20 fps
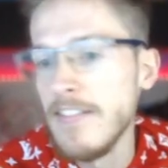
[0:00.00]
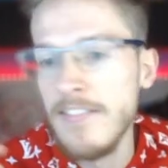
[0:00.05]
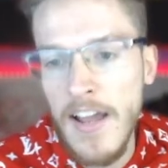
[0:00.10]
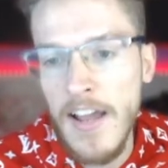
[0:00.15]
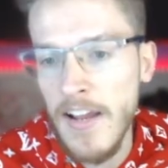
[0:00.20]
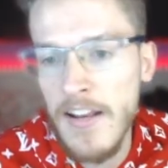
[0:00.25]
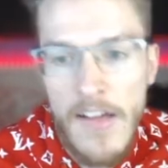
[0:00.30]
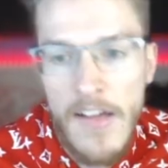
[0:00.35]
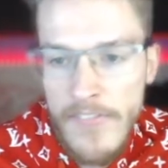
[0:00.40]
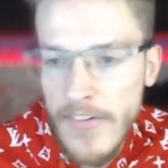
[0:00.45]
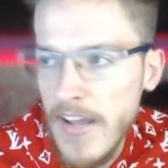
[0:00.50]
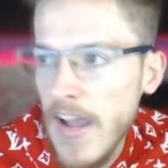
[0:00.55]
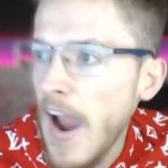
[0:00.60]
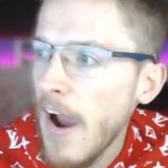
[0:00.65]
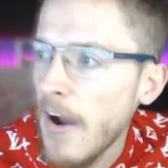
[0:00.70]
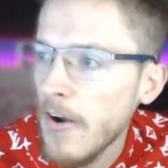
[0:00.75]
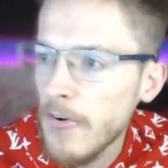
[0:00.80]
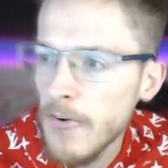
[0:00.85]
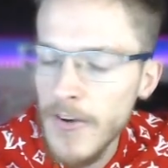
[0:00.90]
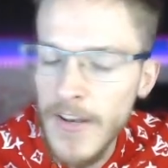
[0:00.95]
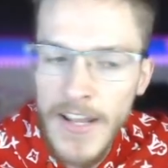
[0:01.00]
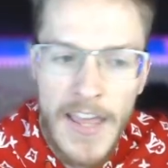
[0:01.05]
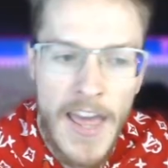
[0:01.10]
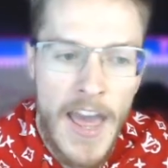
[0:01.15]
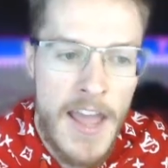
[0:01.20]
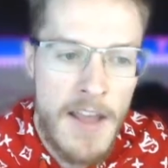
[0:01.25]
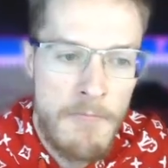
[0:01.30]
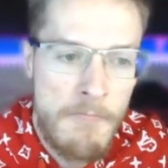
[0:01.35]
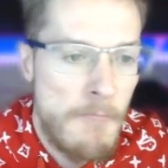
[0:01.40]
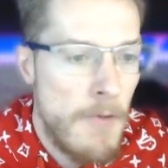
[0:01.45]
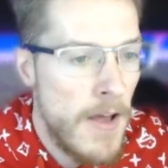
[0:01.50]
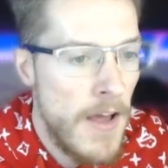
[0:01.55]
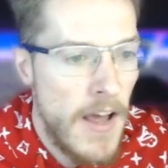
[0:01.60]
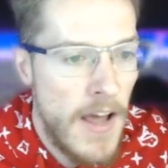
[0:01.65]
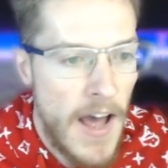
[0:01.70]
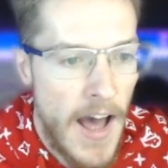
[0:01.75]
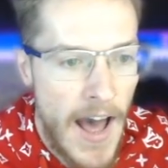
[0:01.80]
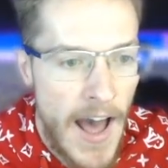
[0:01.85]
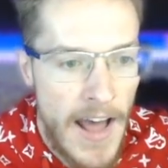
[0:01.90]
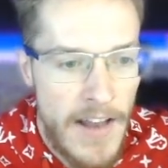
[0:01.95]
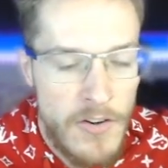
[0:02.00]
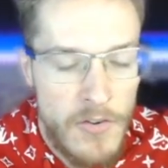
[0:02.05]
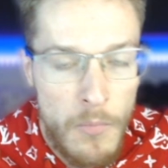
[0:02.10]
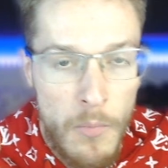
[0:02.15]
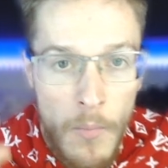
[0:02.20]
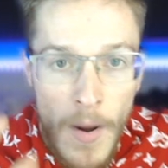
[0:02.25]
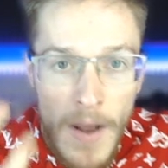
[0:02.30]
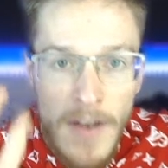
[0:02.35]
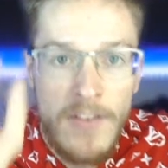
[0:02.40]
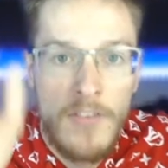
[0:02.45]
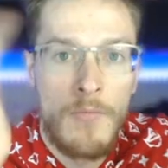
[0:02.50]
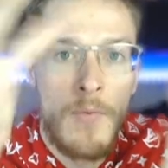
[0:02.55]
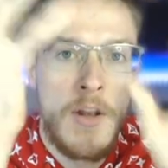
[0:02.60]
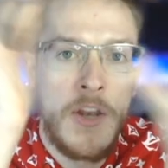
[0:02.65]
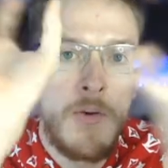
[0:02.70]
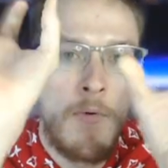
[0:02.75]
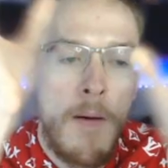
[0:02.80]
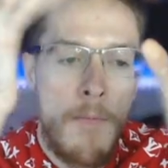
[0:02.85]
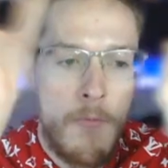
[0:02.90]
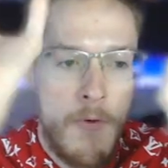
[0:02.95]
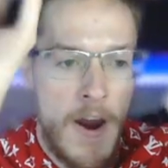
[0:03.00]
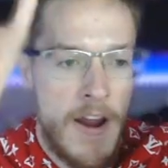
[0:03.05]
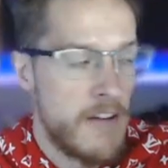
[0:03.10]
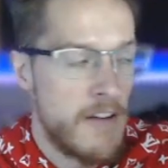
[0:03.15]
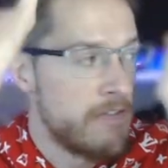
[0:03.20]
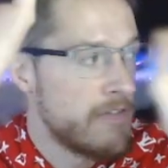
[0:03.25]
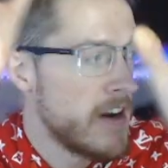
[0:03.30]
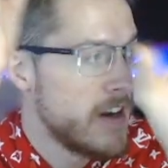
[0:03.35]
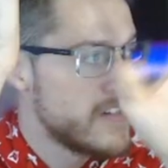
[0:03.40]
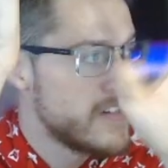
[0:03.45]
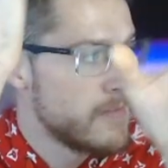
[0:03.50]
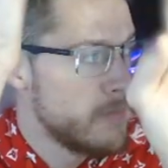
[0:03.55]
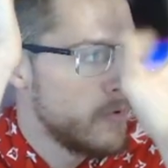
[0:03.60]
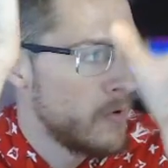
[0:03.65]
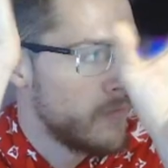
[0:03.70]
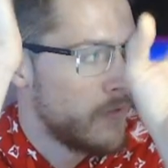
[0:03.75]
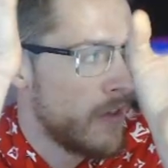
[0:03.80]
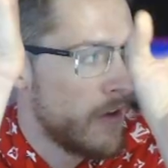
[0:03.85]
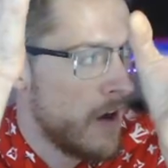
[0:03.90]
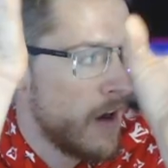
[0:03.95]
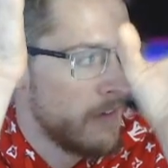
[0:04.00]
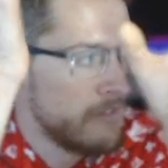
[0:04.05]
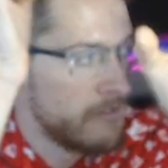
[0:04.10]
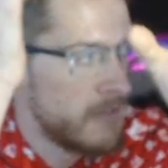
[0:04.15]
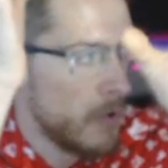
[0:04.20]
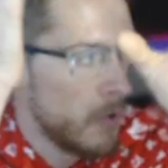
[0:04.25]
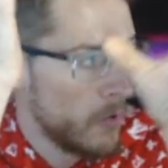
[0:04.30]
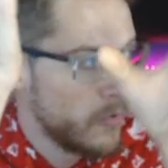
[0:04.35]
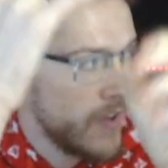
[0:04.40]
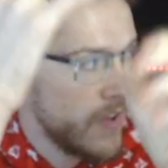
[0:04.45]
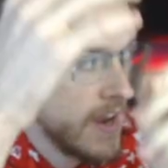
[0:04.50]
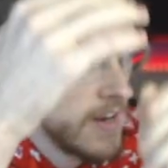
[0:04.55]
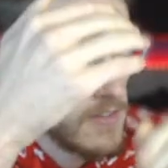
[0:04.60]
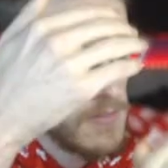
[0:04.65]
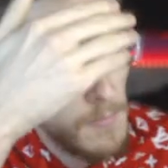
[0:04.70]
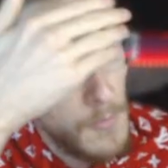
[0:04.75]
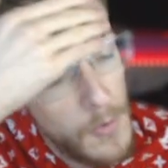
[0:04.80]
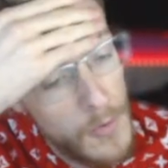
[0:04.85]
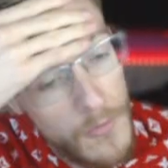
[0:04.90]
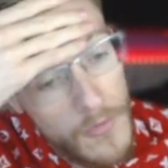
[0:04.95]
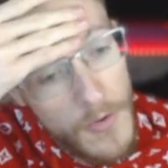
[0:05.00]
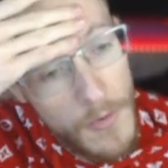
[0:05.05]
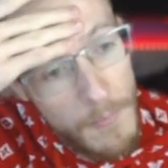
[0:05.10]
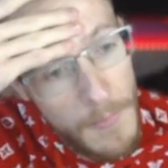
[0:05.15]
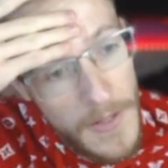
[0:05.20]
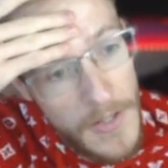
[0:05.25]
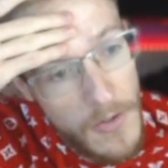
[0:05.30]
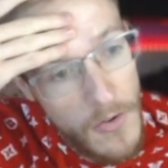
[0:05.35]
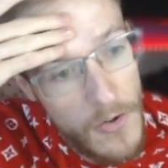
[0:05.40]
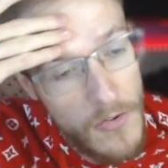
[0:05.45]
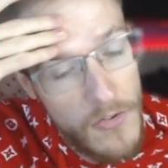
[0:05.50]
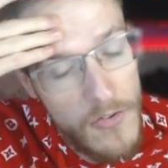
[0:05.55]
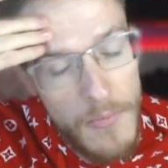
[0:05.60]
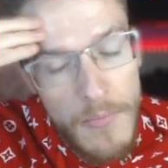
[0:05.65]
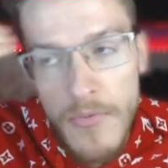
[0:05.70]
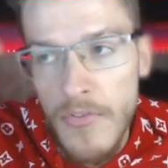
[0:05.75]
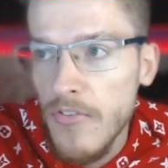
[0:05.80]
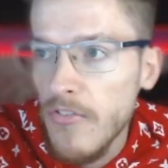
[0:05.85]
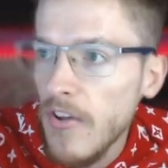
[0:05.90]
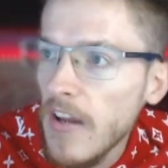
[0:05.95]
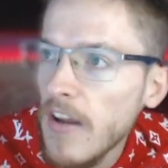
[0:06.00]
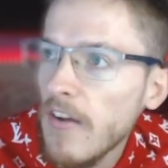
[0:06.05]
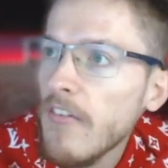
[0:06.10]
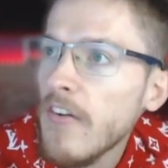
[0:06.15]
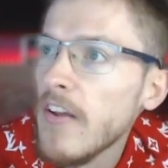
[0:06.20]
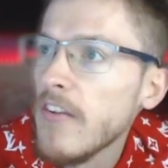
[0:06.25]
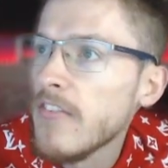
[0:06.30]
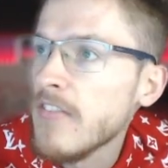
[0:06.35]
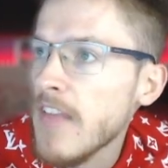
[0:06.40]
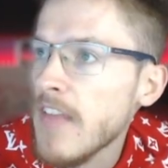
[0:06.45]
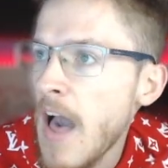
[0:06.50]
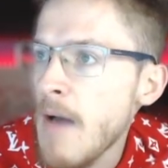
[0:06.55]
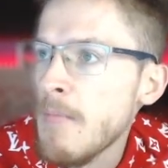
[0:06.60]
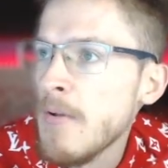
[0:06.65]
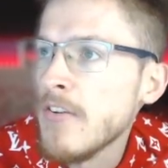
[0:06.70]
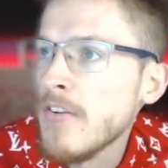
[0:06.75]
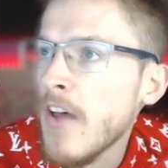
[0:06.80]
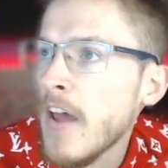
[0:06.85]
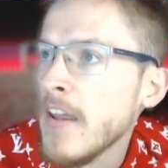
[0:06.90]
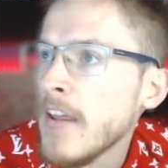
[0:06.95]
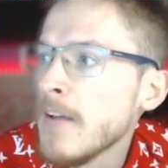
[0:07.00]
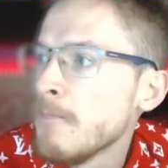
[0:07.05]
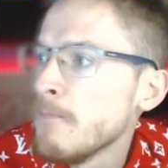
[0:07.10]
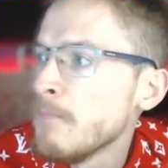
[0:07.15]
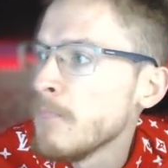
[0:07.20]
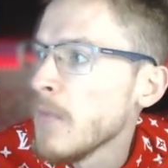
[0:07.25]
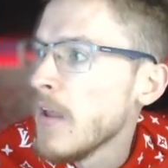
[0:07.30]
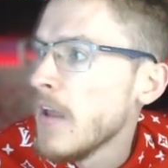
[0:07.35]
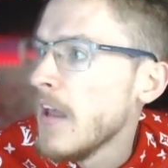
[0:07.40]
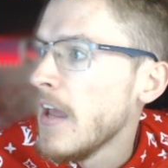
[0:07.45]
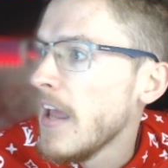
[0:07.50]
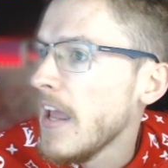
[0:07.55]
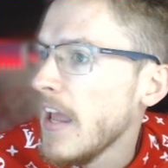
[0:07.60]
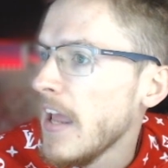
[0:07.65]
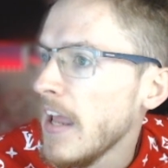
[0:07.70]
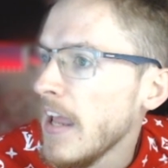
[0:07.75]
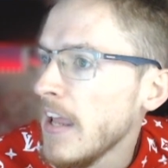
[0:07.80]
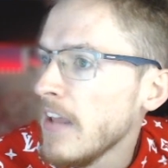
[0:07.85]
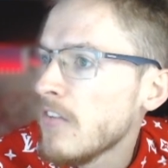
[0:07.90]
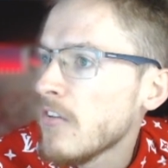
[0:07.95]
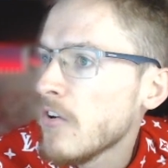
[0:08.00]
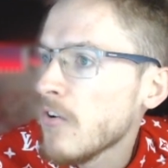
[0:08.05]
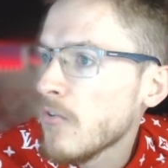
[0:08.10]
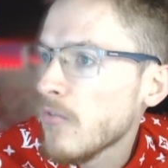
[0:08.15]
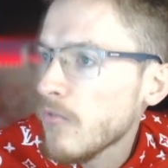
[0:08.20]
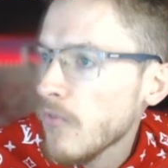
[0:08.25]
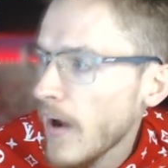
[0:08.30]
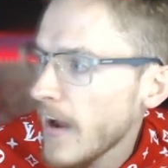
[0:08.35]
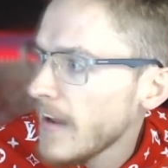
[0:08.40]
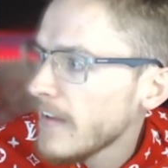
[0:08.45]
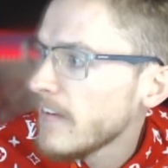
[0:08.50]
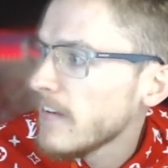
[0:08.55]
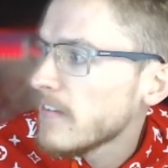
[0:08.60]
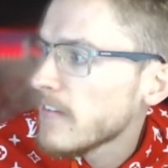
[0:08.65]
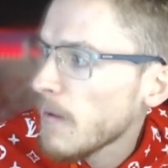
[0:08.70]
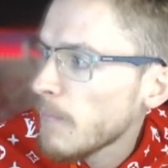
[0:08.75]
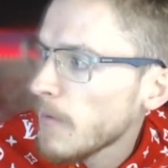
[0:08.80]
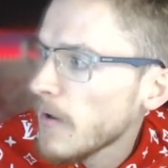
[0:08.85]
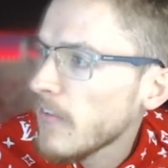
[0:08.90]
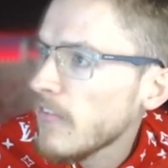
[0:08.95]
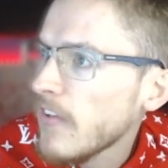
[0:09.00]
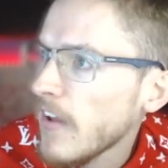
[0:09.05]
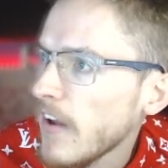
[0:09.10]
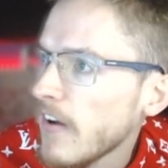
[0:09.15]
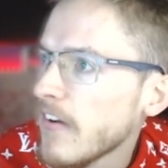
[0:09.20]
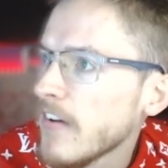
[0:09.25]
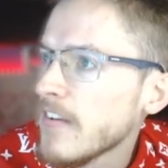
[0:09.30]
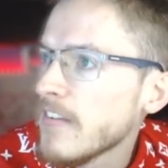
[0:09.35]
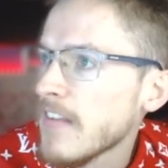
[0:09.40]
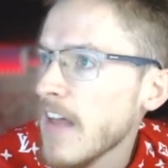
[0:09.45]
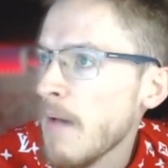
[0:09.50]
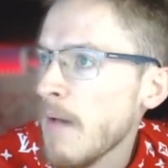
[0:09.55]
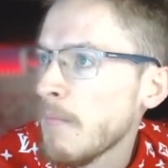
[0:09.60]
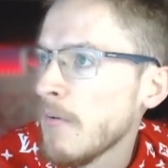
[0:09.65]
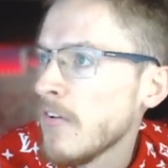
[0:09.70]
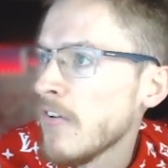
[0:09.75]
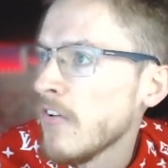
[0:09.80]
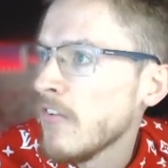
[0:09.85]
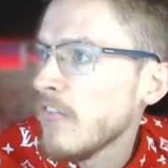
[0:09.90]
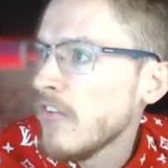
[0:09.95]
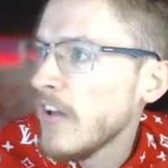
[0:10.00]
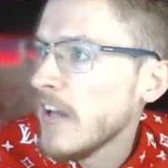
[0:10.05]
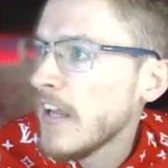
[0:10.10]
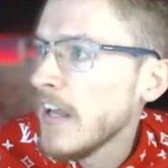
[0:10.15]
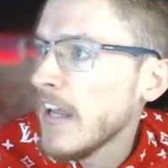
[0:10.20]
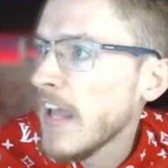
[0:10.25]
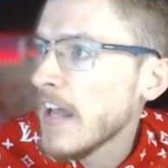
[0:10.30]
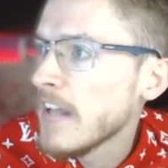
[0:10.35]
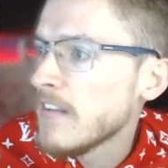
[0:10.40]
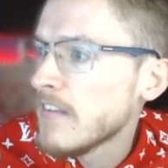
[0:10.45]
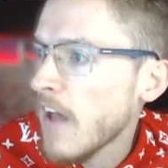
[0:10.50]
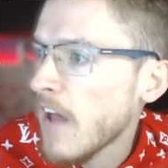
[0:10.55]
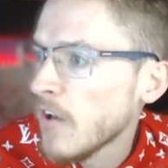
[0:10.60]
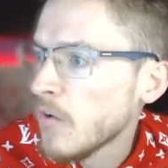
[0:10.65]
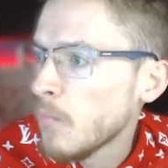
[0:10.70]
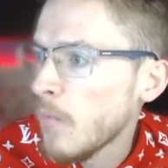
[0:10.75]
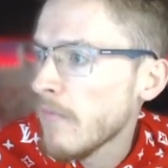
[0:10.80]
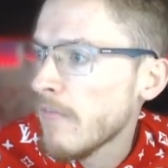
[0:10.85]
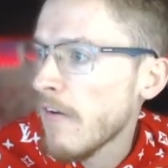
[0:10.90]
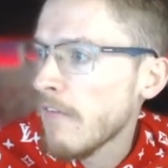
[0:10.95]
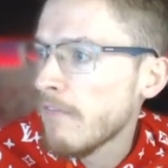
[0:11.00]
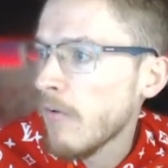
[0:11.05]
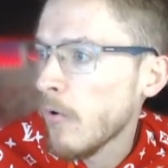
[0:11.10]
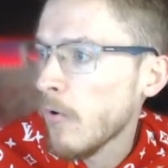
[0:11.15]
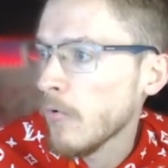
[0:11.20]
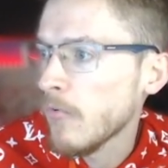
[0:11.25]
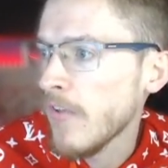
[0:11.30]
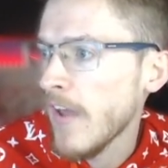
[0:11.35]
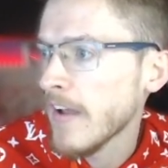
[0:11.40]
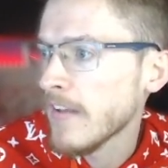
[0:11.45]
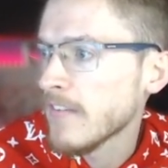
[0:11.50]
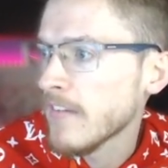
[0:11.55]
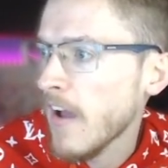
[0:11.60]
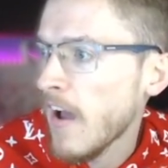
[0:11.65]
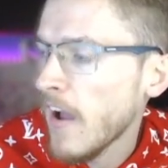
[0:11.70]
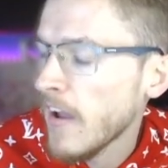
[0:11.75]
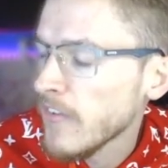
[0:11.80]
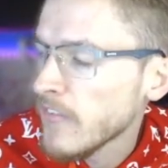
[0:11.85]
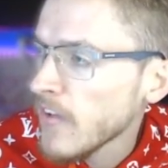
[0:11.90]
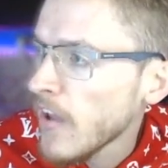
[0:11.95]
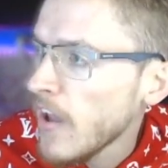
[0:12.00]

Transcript: like another character in the game. And when you upgrade her friendship move, her vortex move can be doing some serious damage. Like, it is crazy some of the serious damage that she can get done with her vortex, guys.